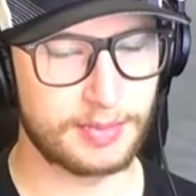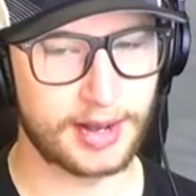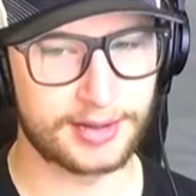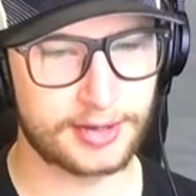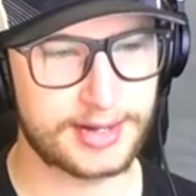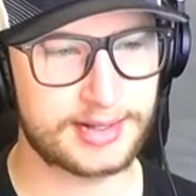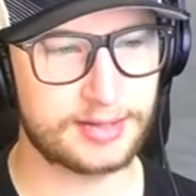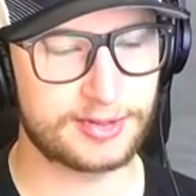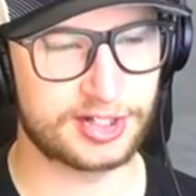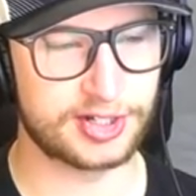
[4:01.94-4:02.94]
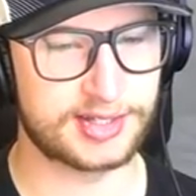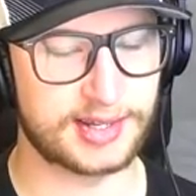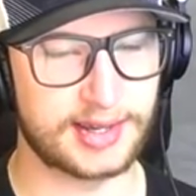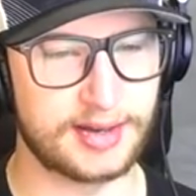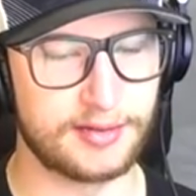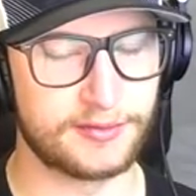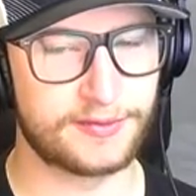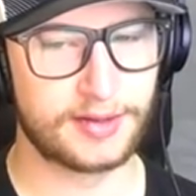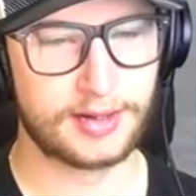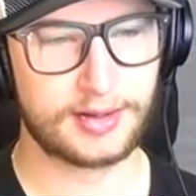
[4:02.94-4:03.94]
my other idea was just to
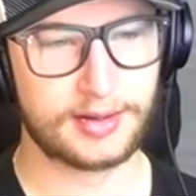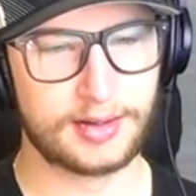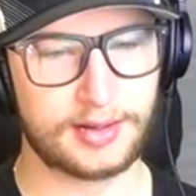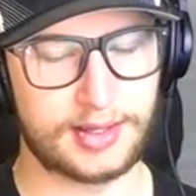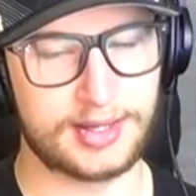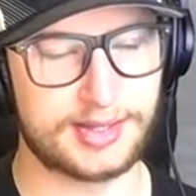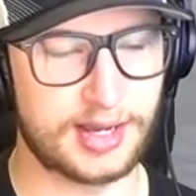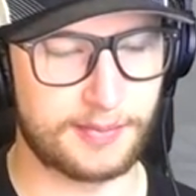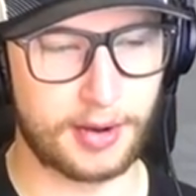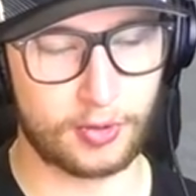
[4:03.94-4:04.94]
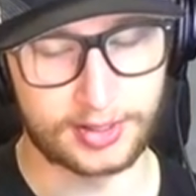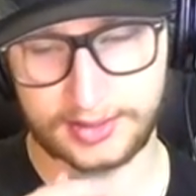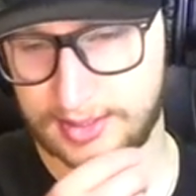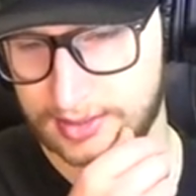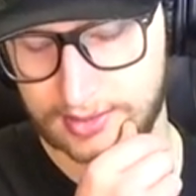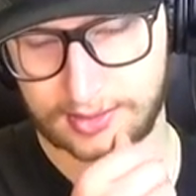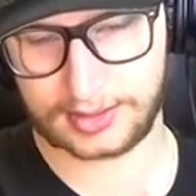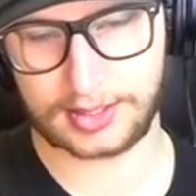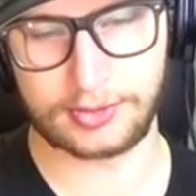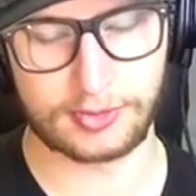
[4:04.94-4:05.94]
give easy opponents
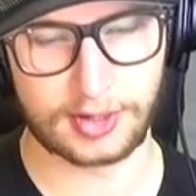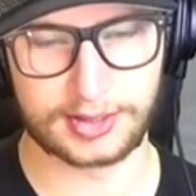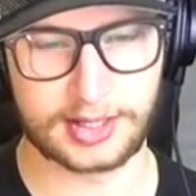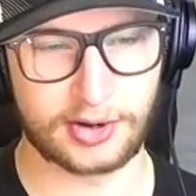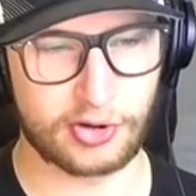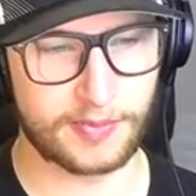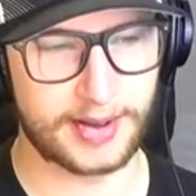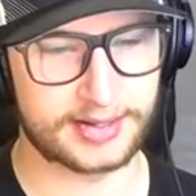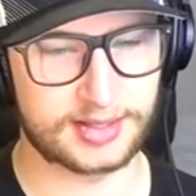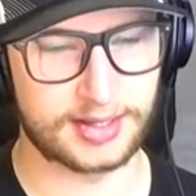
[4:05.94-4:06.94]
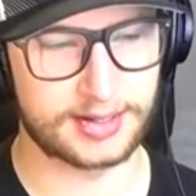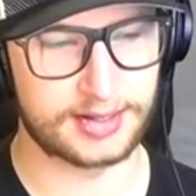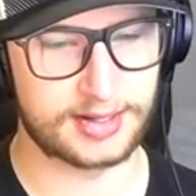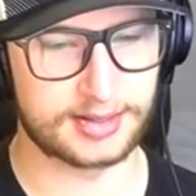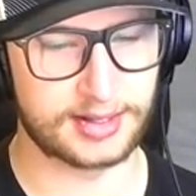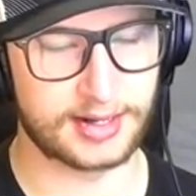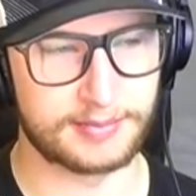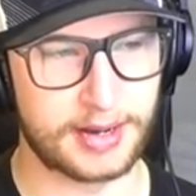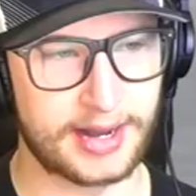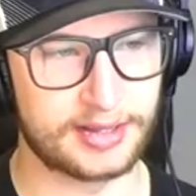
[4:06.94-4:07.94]
to Ontario and Quebec so they could easily get a
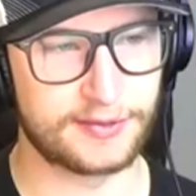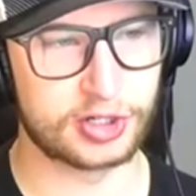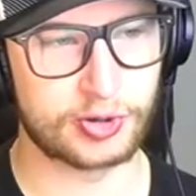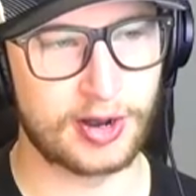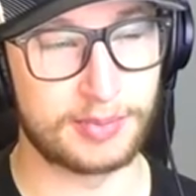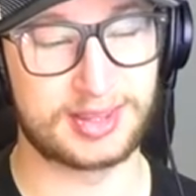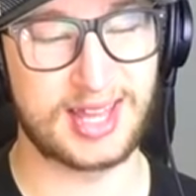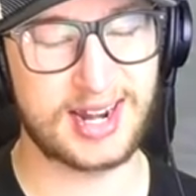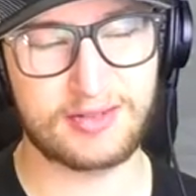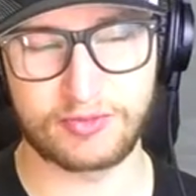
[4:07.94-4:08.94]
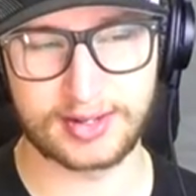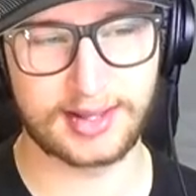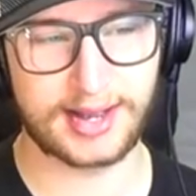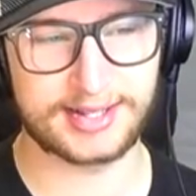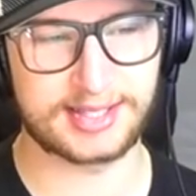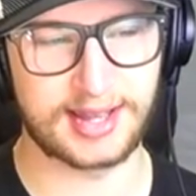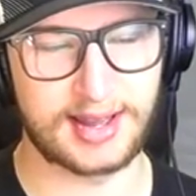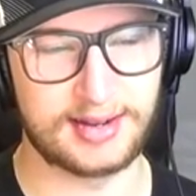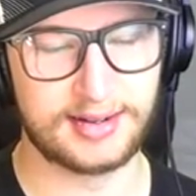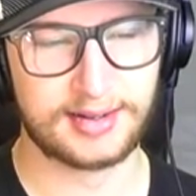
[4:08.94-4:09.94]
buy in the first round. But then I realized
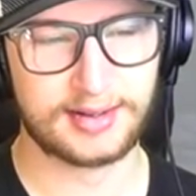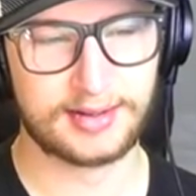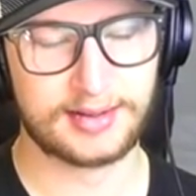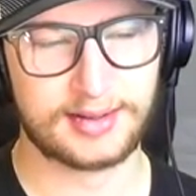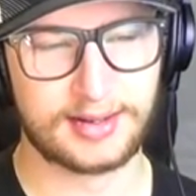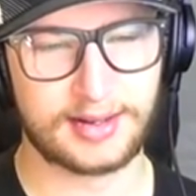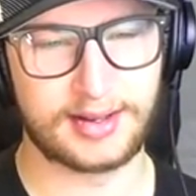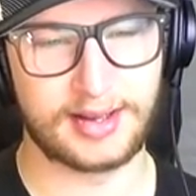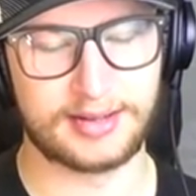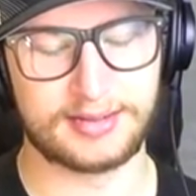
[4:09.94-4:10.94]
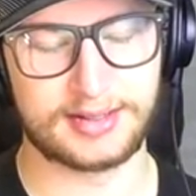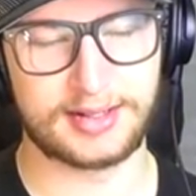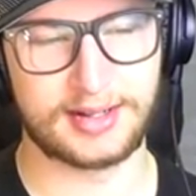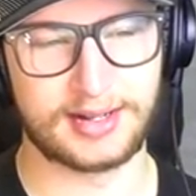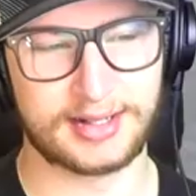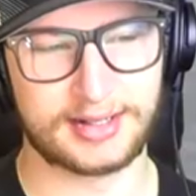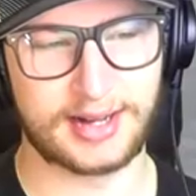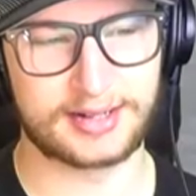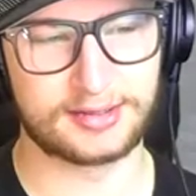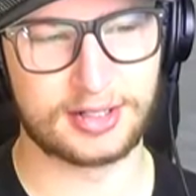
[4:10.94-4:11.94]
that it, uh,
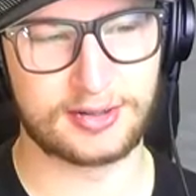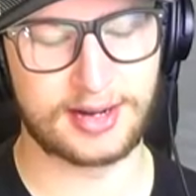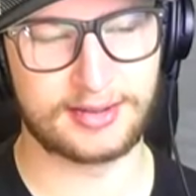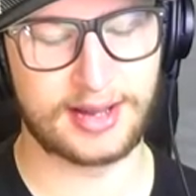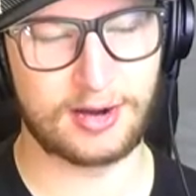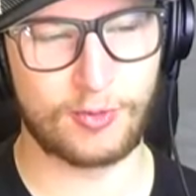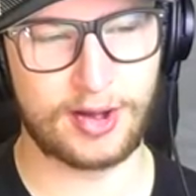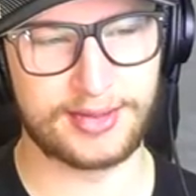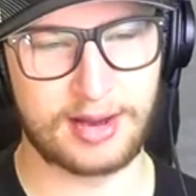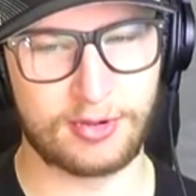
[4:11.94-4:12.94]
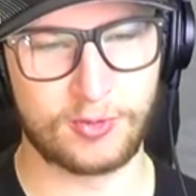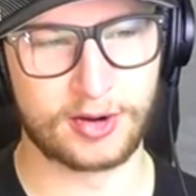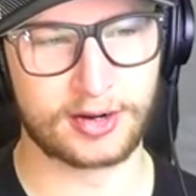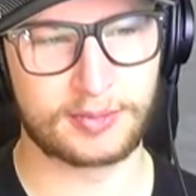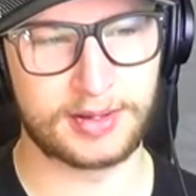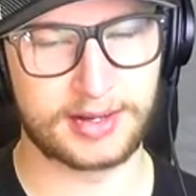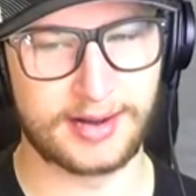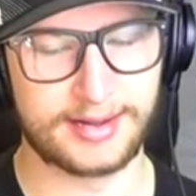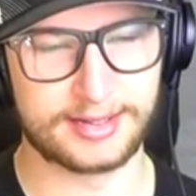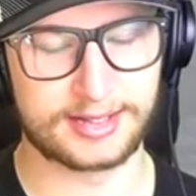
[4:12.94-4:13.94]
I don't know how that, how well that will work
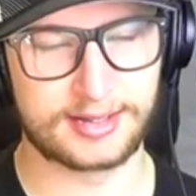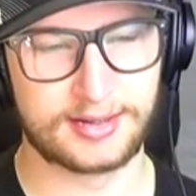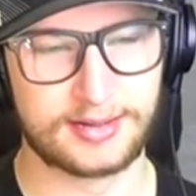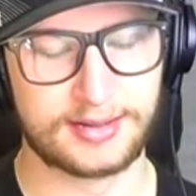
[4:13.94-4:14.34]
because,